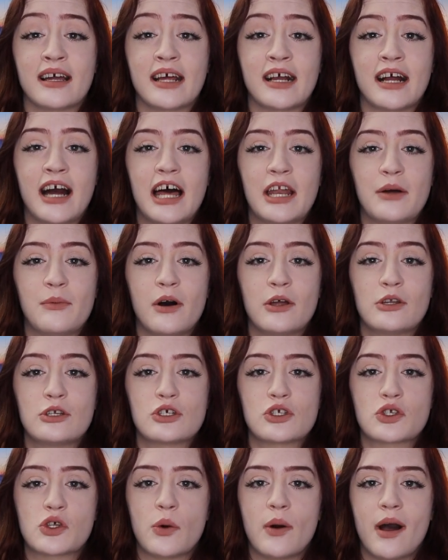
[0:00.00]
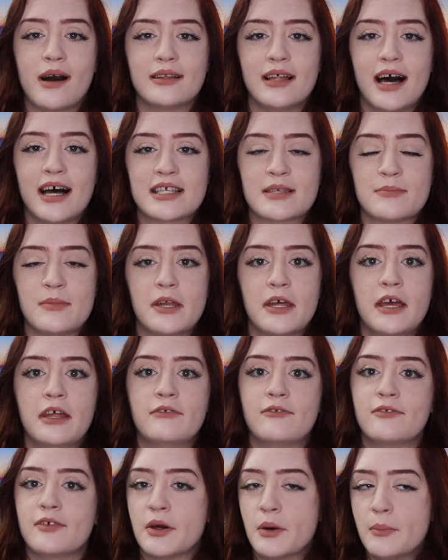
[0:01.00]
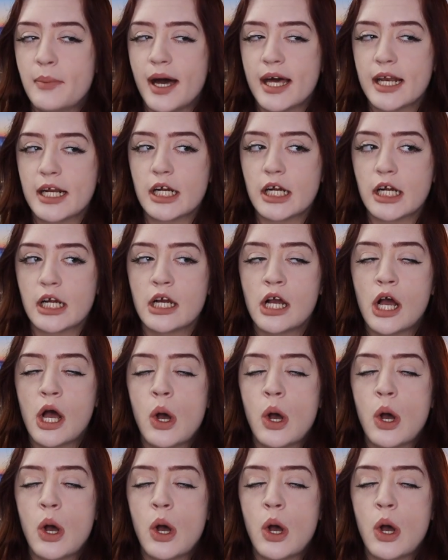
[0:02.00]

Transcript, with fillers: and I kind of want to just go out last minute and feel better.